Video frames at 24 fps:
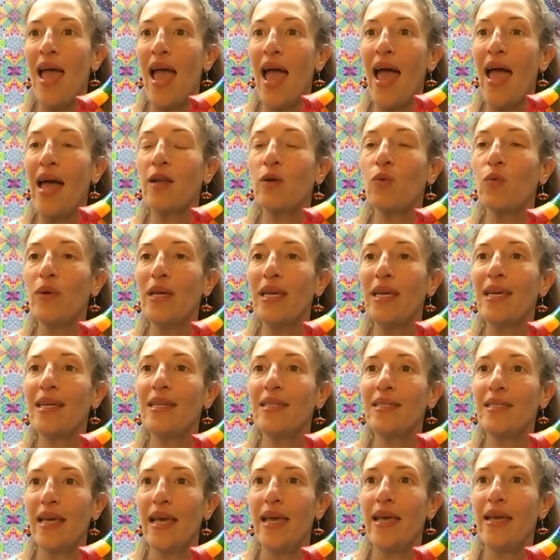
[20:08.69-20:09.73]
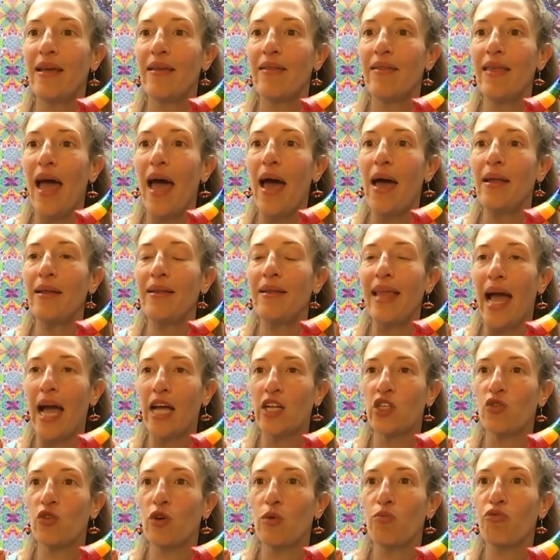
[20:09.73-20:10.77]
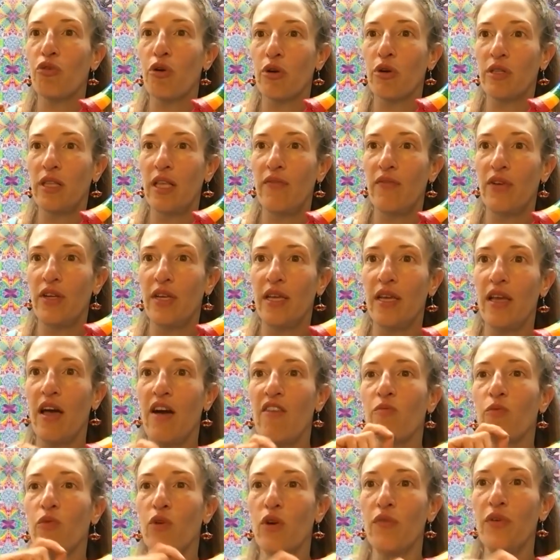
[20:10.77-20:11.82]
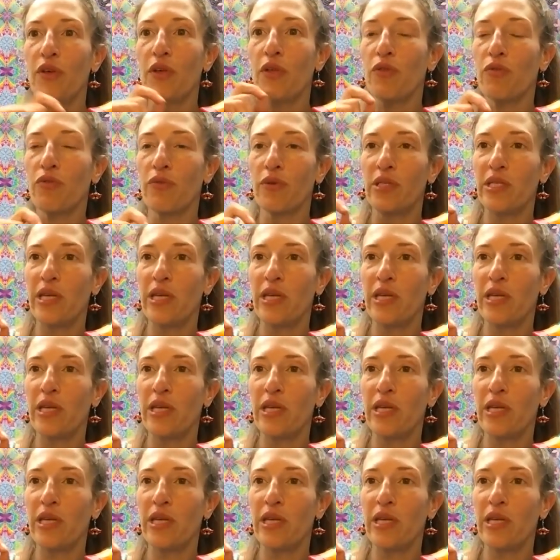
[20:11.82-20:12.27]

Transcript: And we can take that natural proclivity of moving through